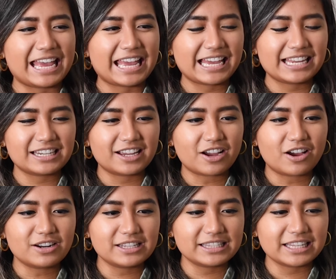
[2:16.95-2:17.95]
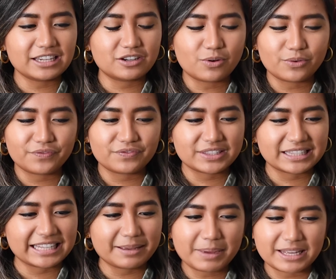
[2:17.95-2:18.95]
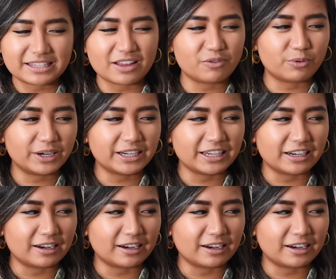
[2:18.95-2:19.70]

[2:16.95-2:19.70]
and I honestly don't see myself wearing it